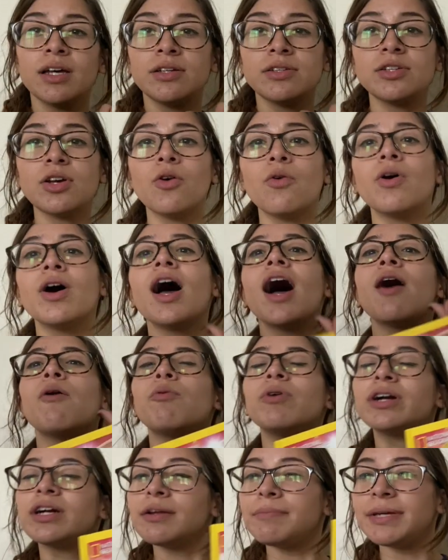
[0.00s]
So
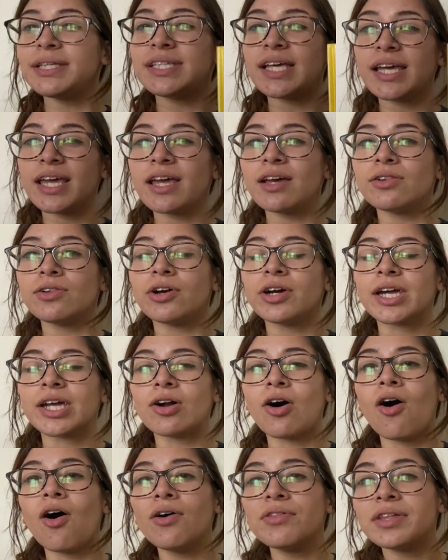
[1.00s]
we're going to be taking a look
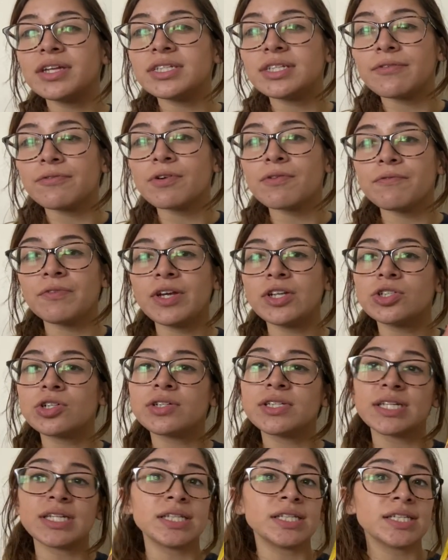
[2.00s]
at all the different
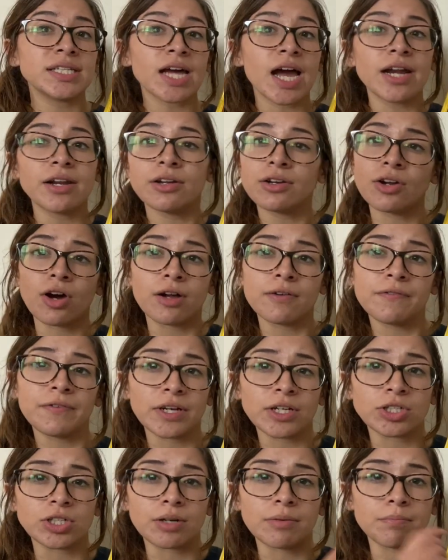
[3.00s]
features inside a
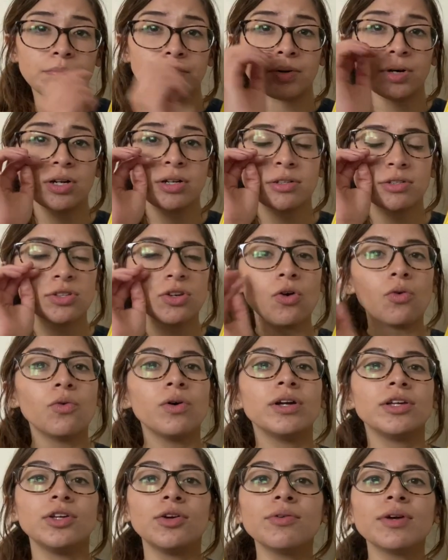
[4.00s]
nonfiction book so
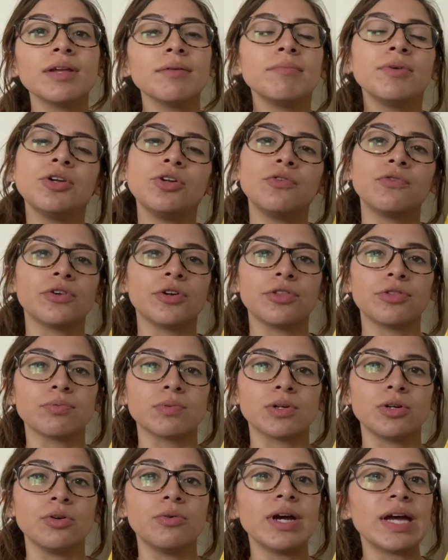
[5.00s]
you can maneuver
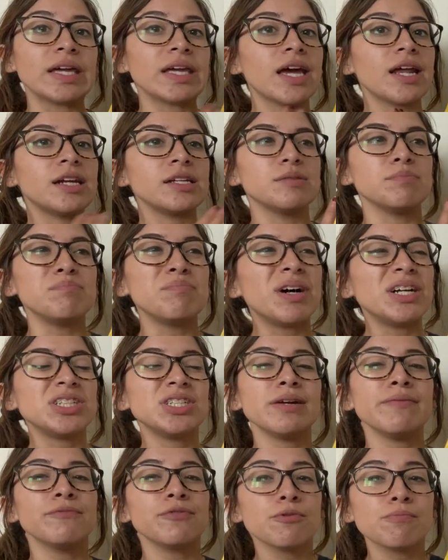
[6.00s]
through and get as much
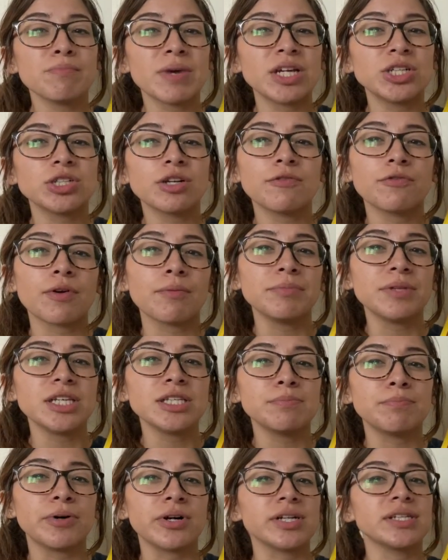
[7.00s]
information from
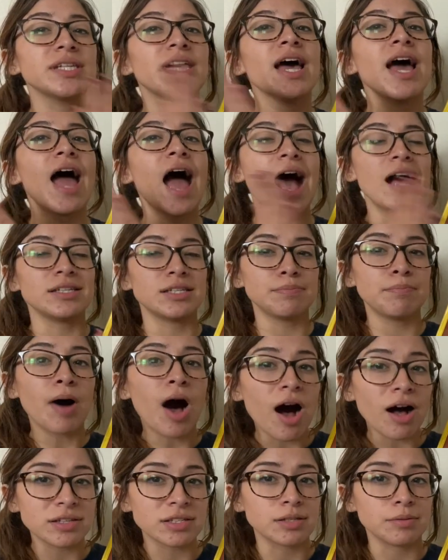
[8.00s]
these books as
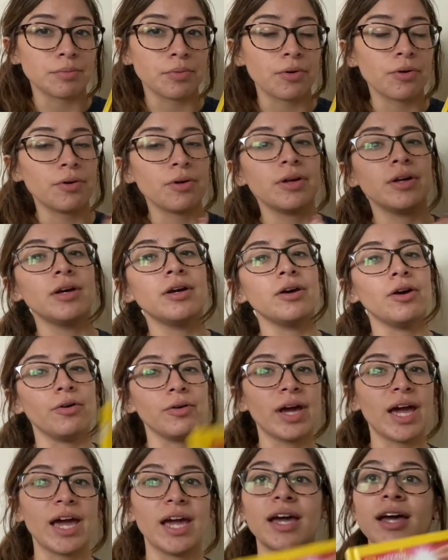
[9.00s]
possible.
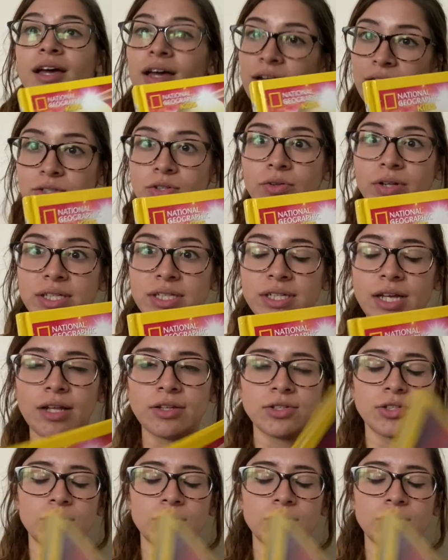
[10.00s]
Okay, so let's get